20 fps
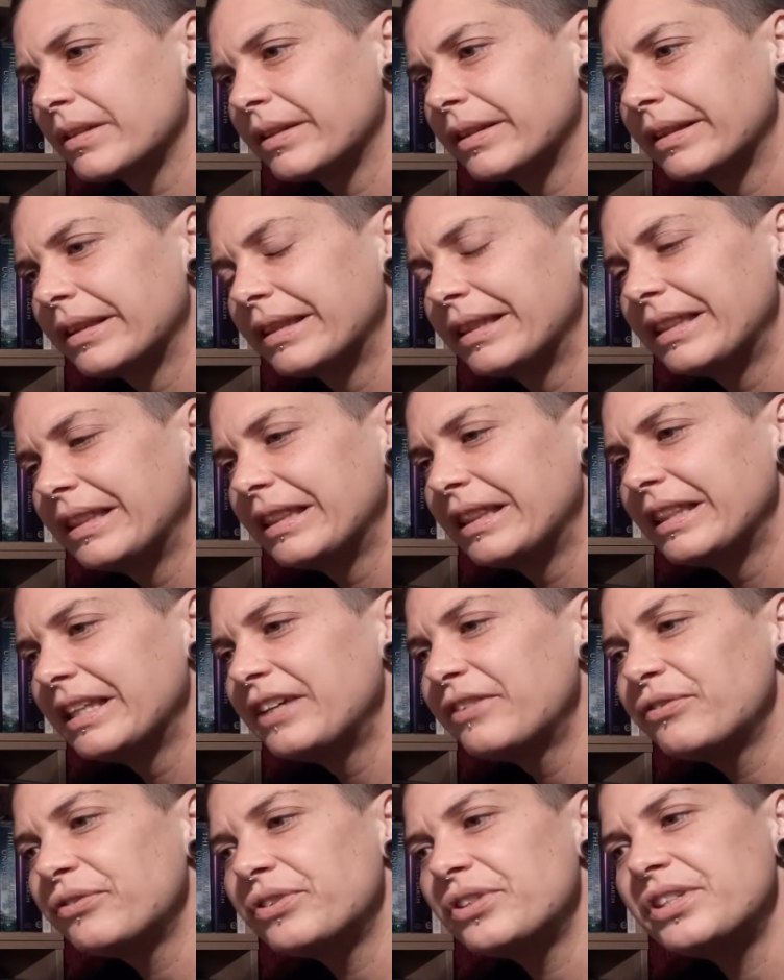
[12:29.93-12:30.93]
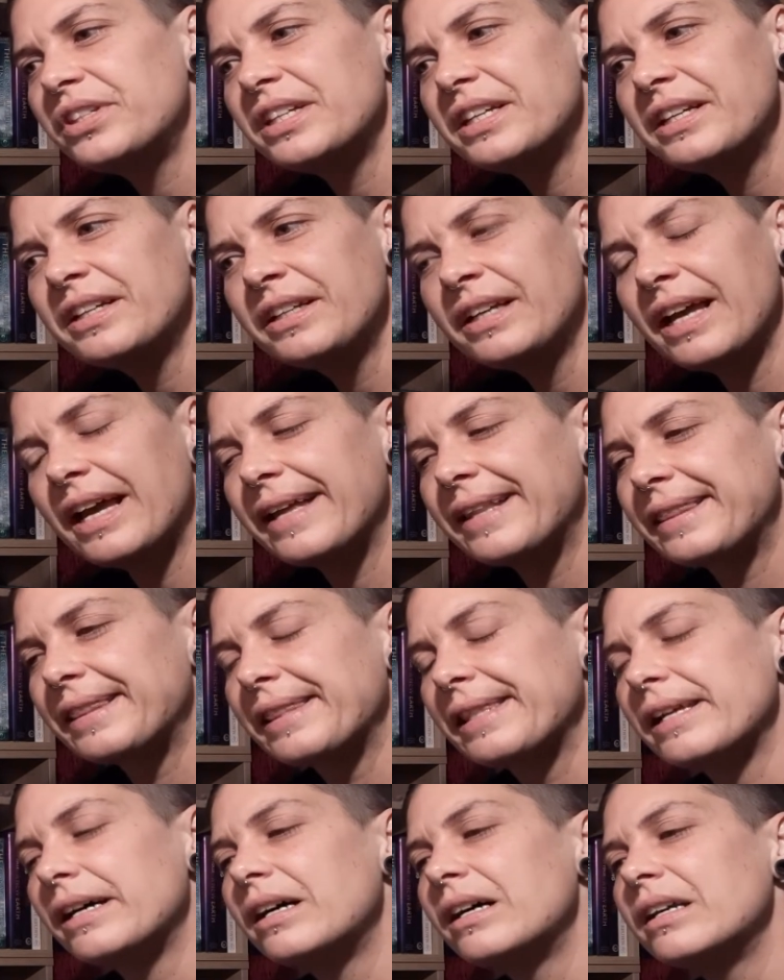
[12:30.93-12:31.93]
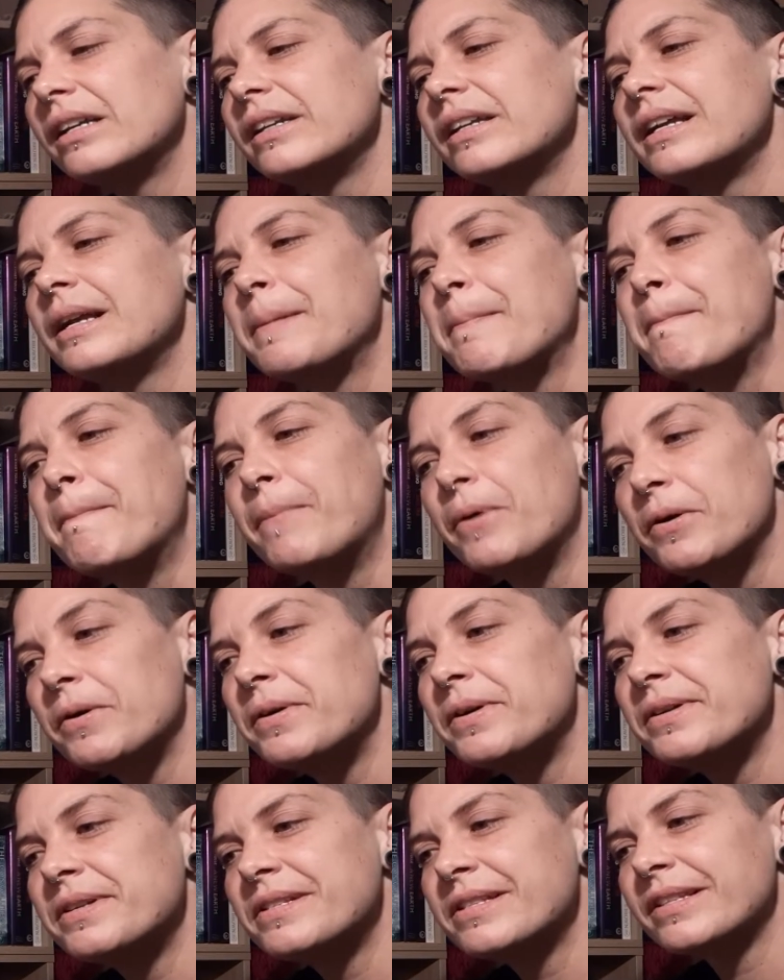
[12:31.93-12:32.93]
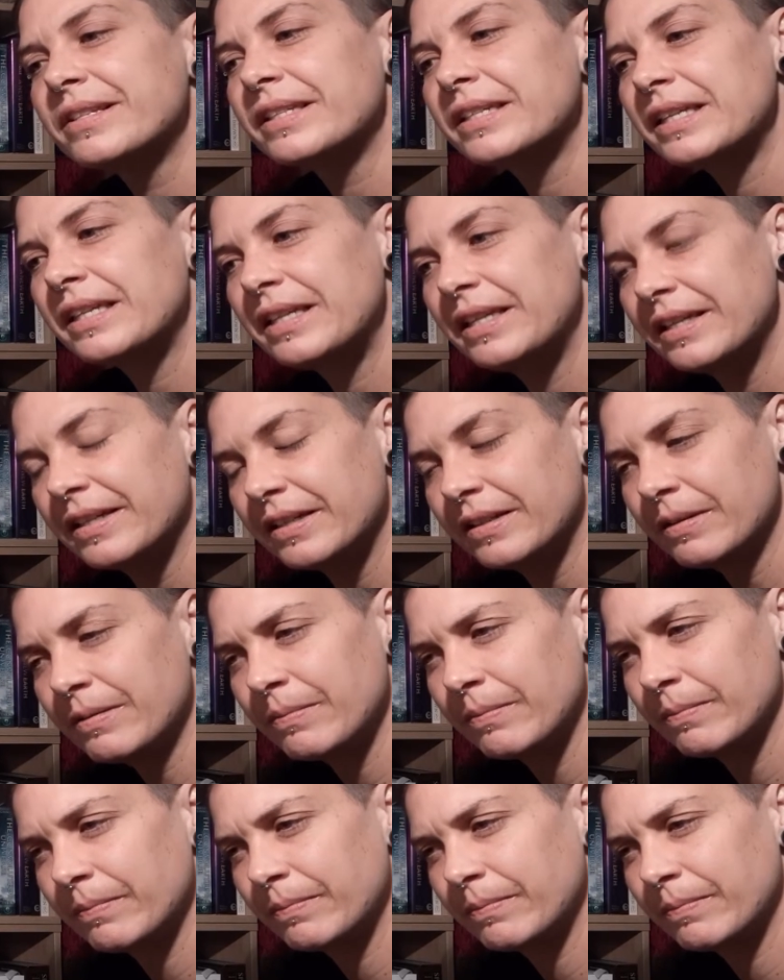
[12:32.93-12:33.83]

lifting and lightening burdens here.